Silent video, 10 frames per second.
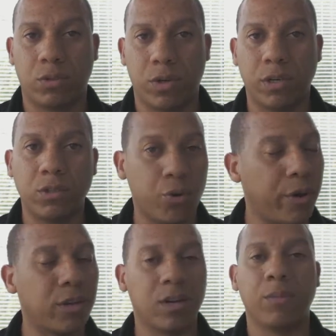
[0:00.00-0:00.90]
Okay, so
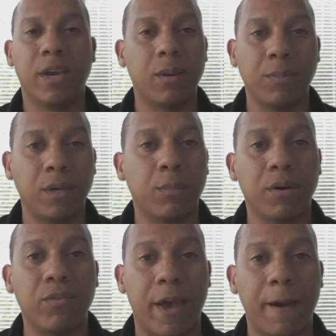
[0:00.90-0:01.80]
your income can't be
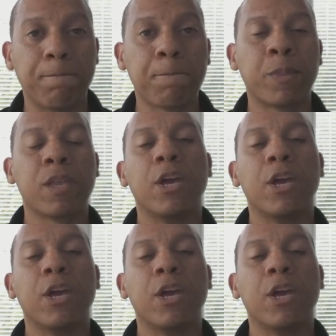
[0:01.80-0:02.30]
above that.